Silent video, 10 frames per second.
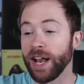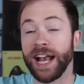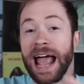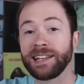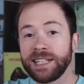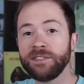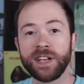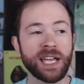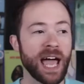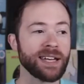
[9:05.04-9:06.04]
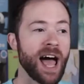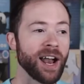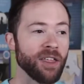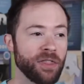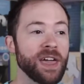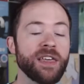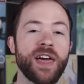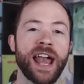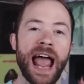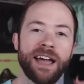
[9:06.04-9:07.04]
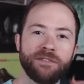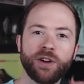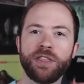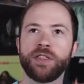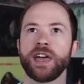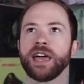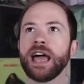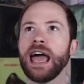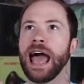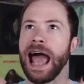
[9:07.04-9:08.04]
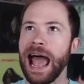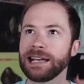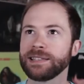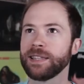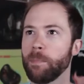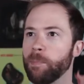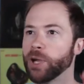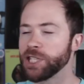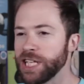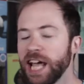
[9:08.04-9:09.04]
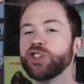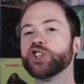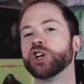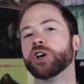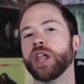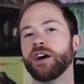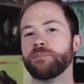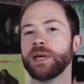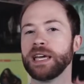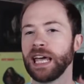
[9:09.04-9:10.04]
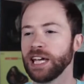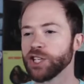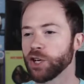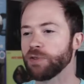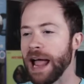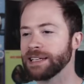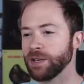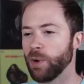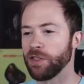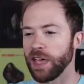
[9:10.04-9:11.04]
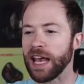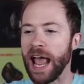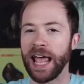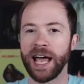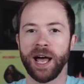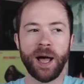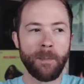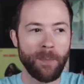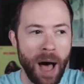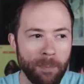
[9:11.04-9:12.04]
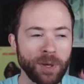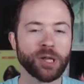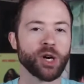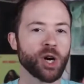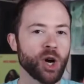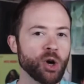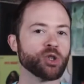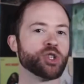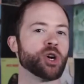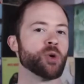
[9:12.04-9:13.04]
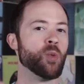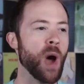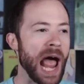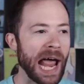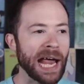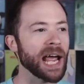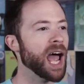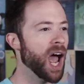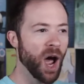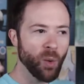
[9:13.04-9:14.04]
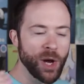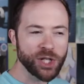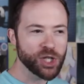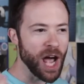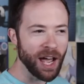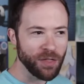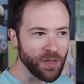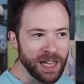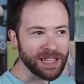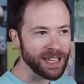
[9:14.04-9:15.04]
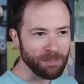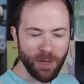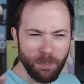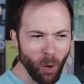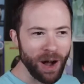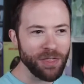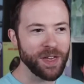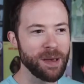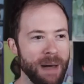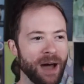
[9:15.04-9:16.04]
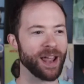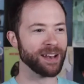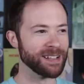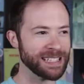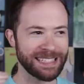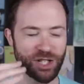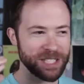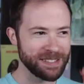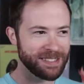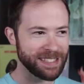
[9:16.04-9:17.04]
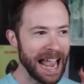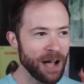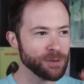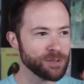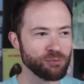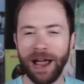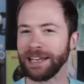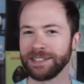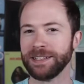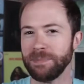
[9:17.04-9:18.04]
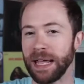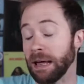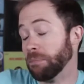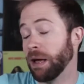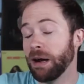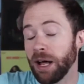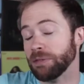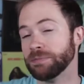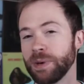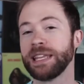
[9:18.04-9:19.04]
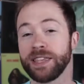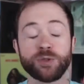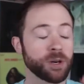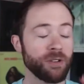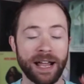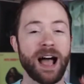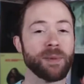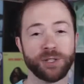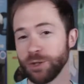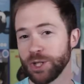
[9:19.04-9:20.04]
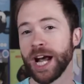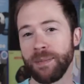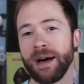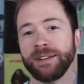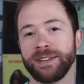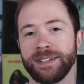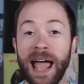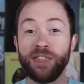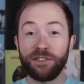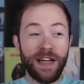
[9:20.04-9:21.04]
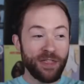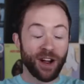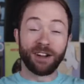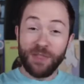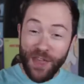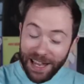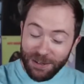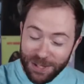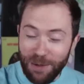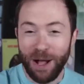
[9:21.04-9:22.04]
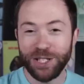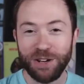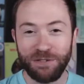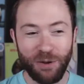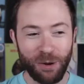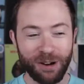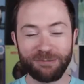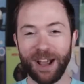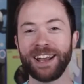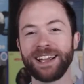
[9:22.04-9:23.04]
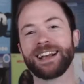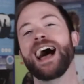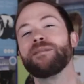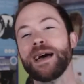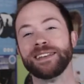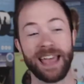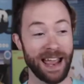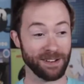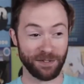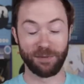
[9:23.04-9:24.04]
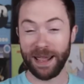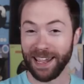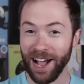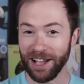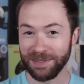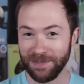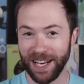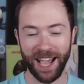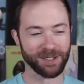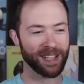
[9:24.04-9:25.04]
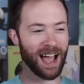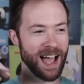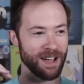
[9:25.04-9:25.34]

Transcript: right, an activity and not a thing, then everything has the potential of being interacted with in a popular culture way, which I think, the more I think about it, just sounds right to me. I don't know. But these were great comments. You should check them out. Heather Feather, thank you so much for writing a comment and for making awesome videos.